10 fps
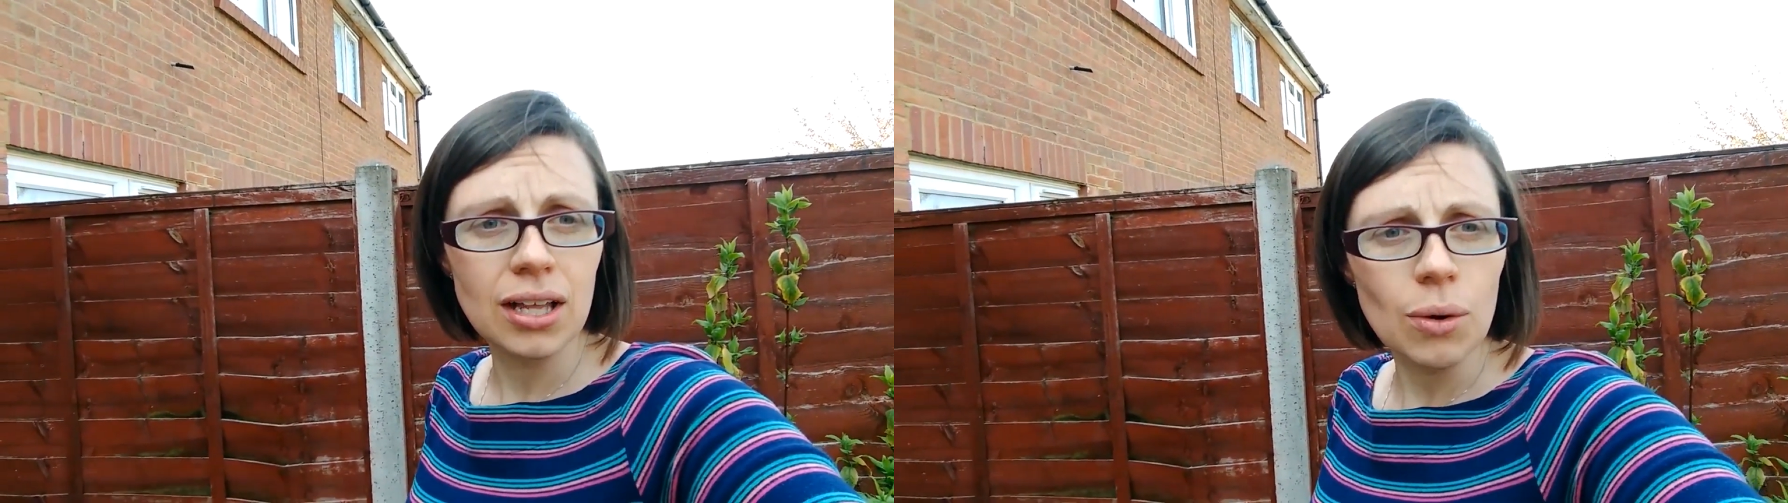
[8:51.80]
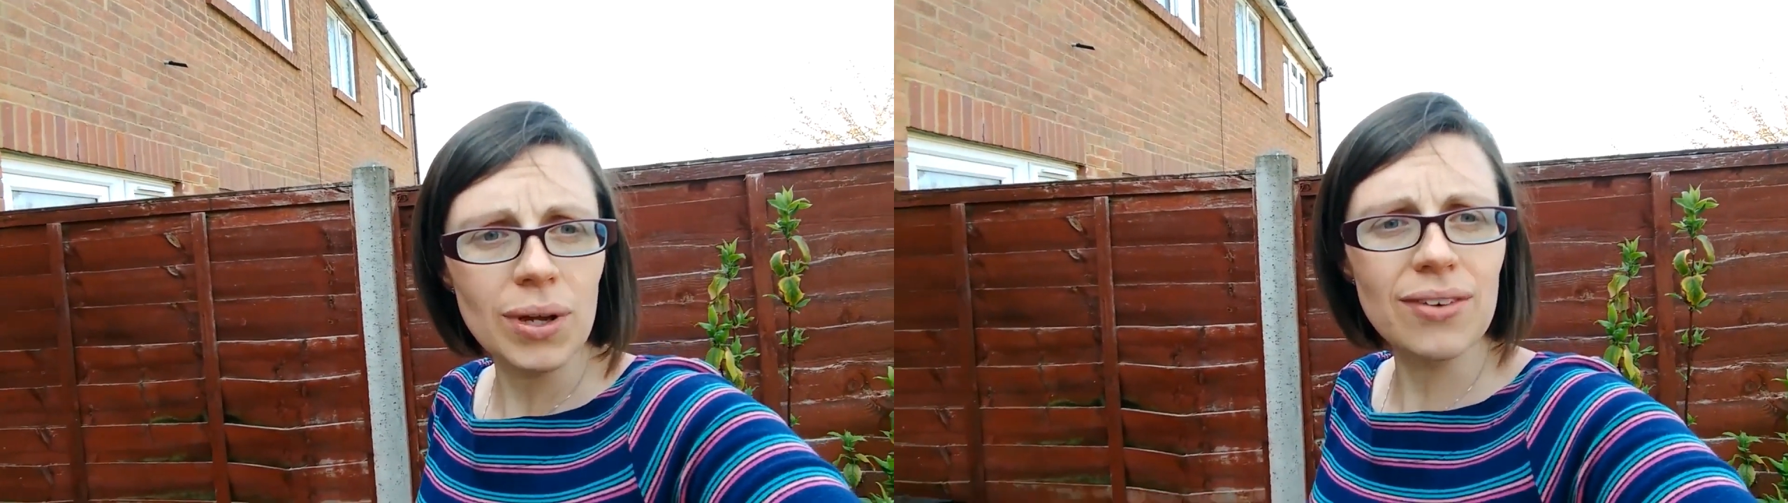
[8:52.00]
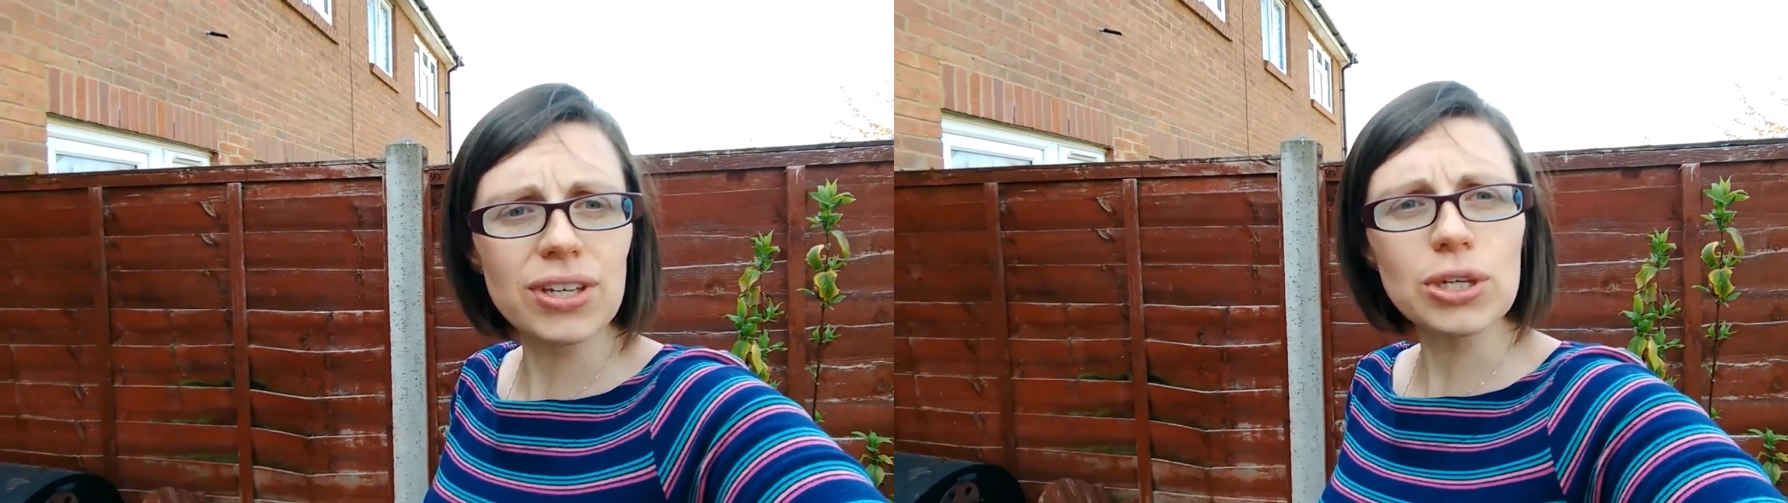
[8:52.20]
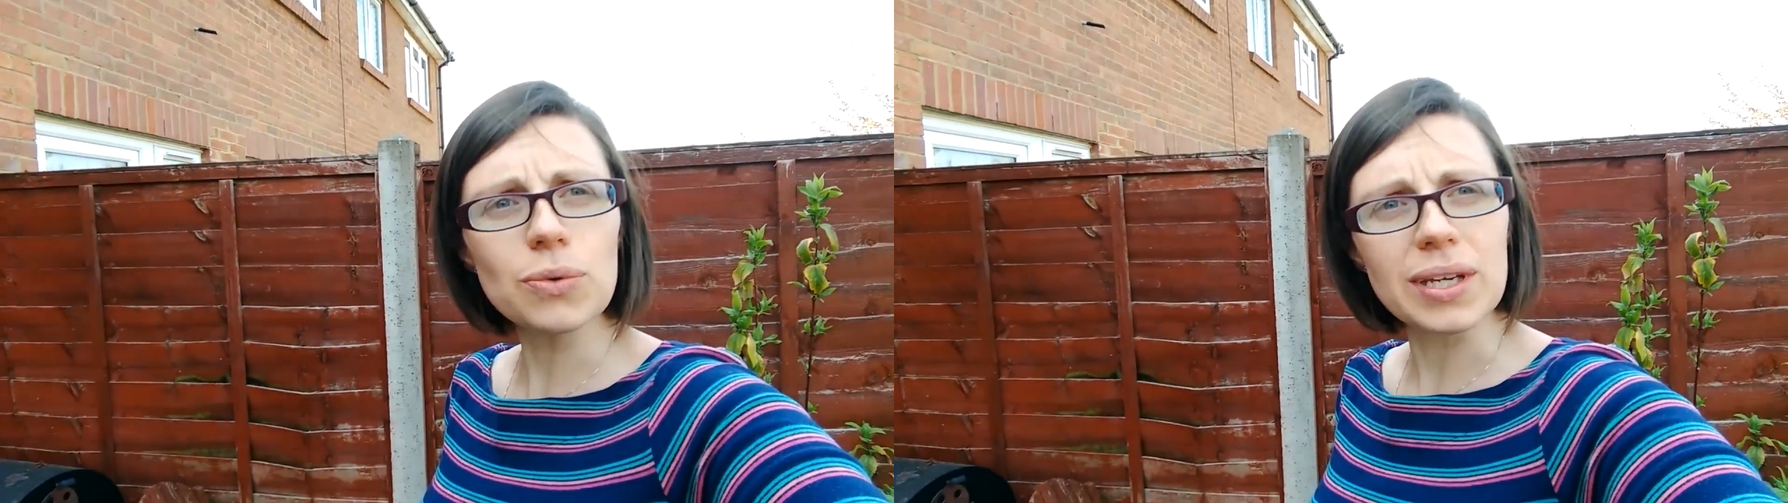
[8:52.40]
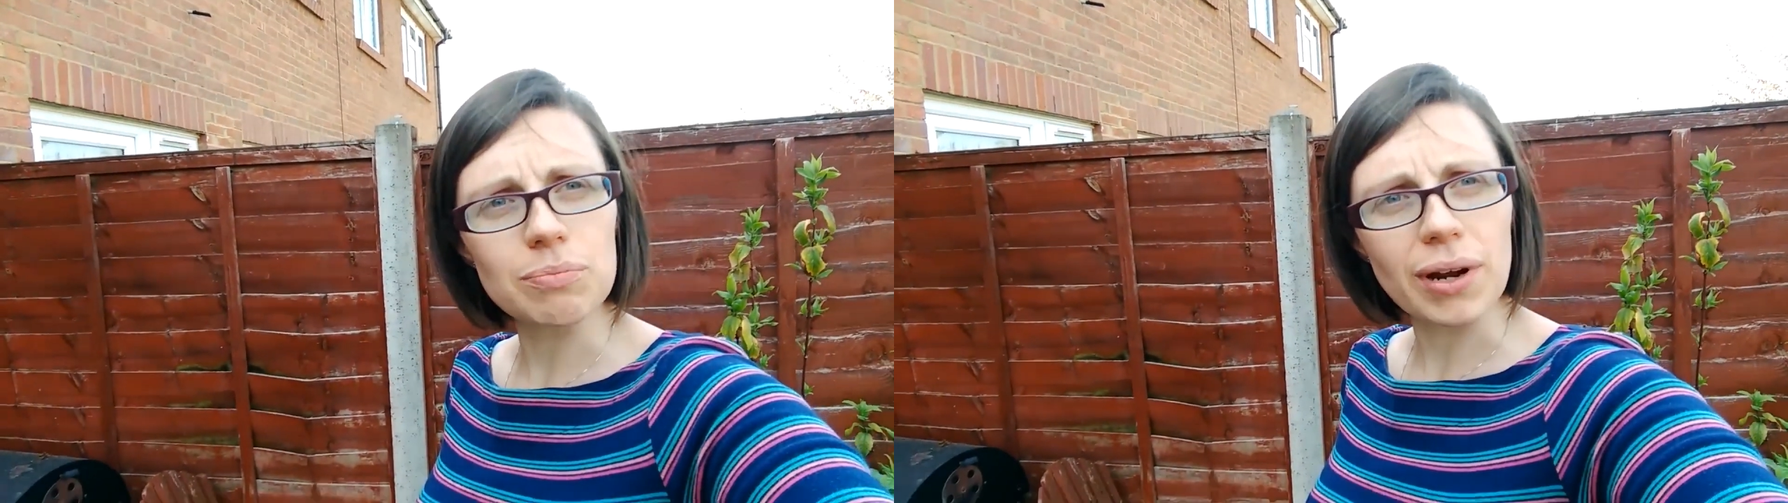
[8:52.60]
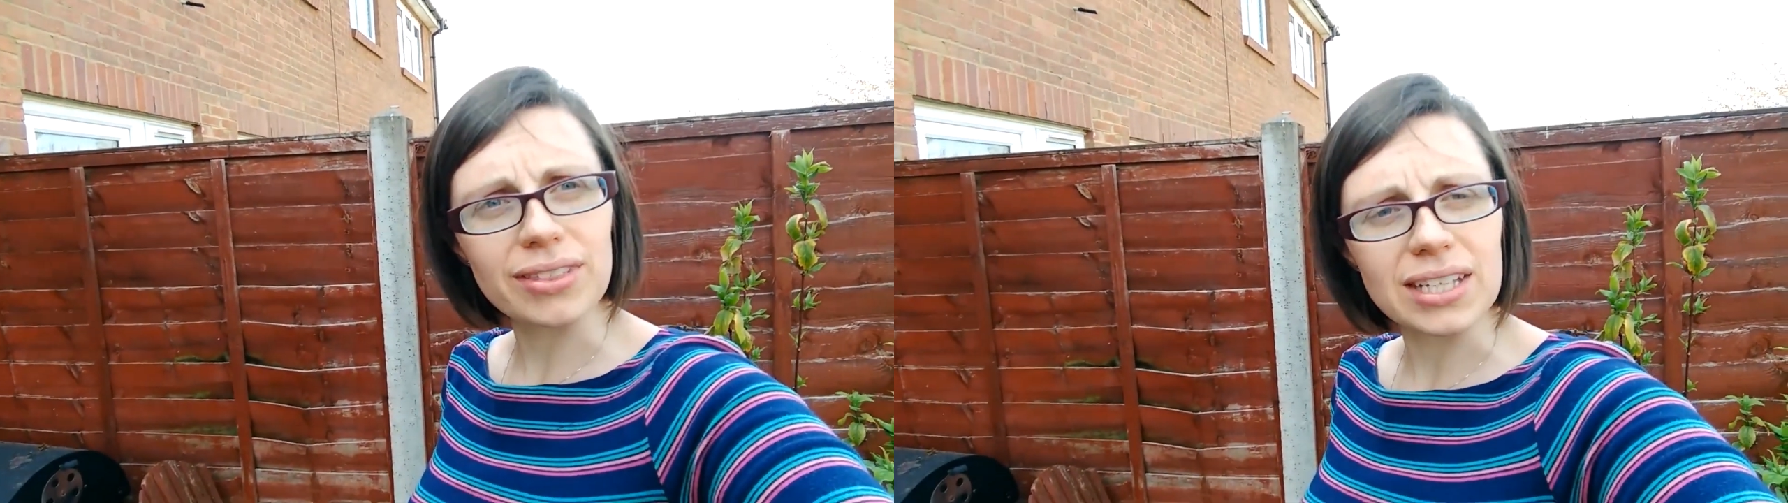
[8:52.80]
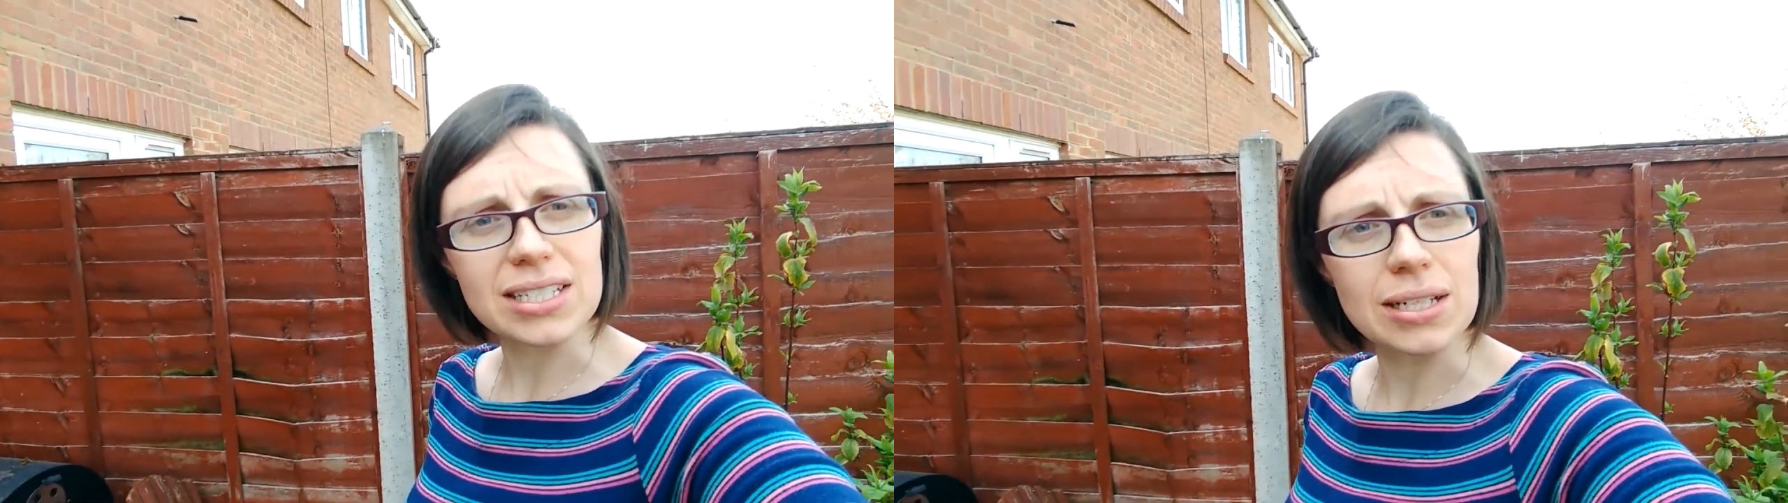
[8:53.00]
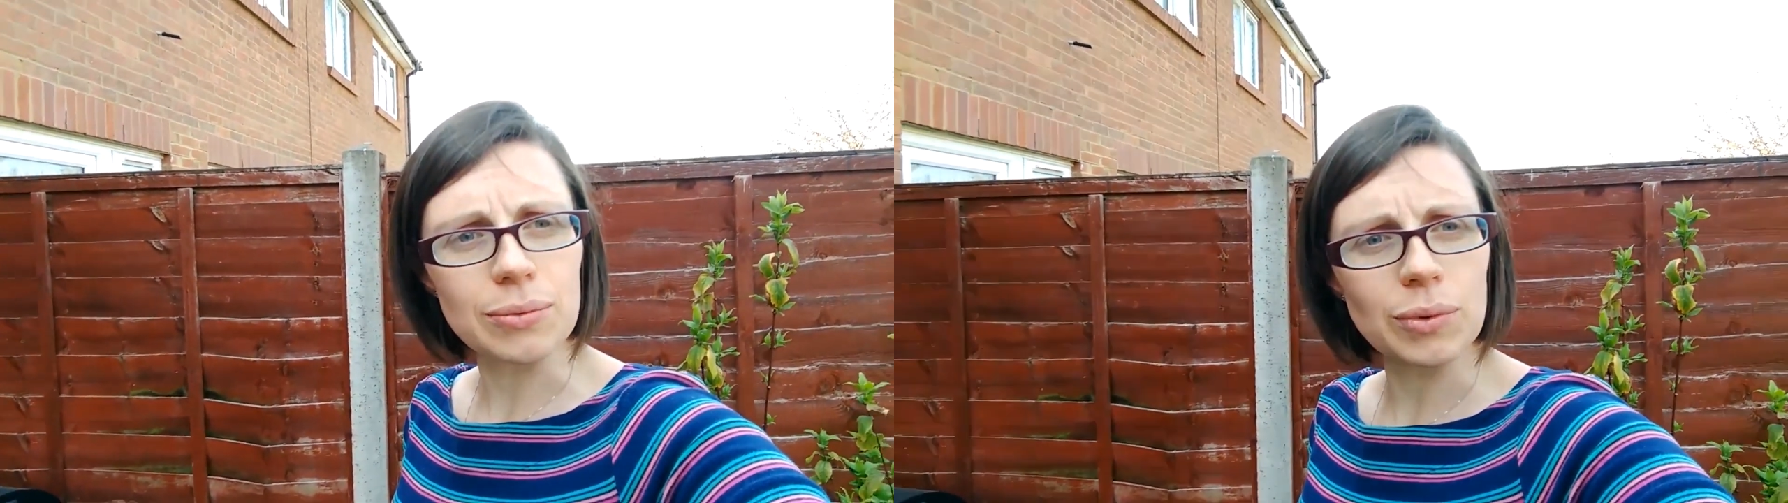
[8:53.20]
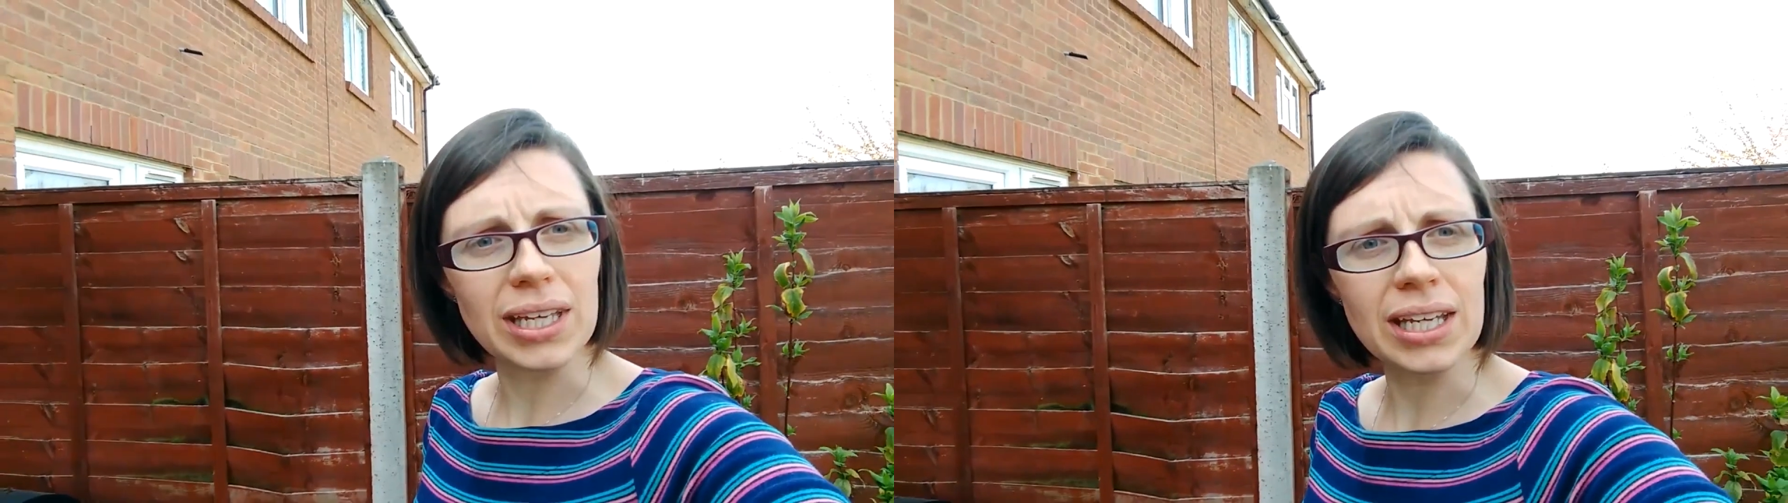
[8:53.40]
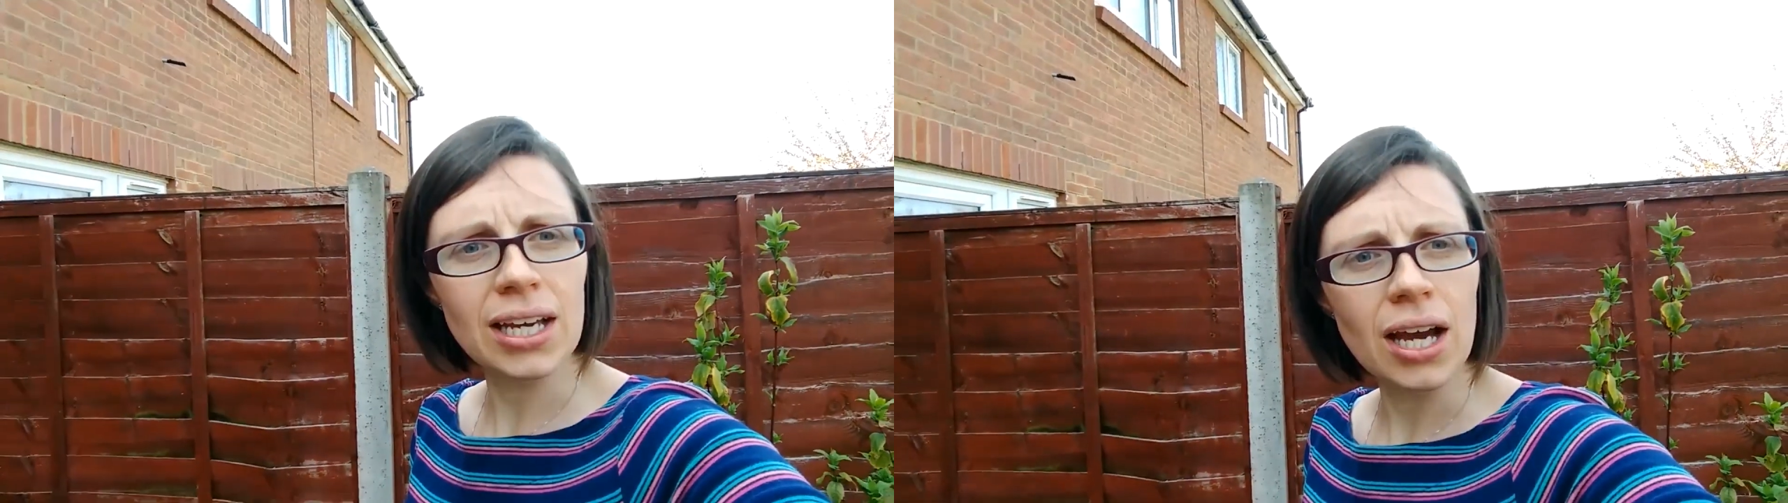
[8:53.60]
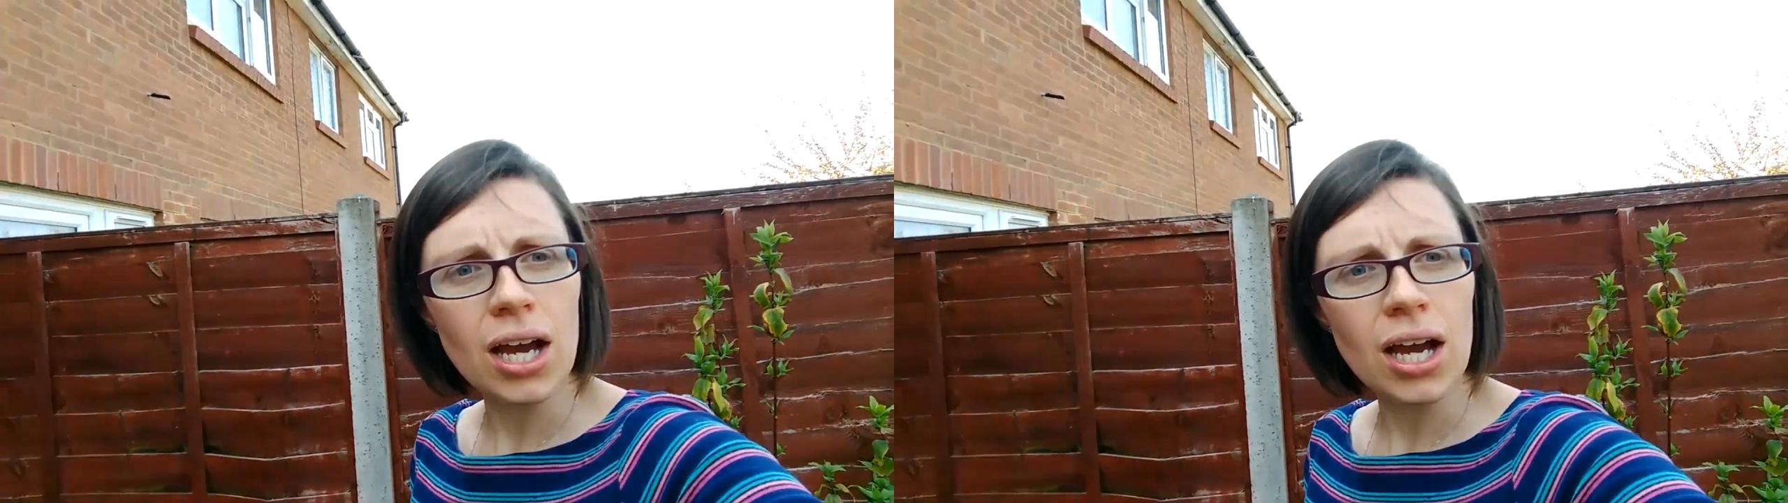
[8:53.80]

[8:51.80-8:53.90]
Whenever you eat bread this week,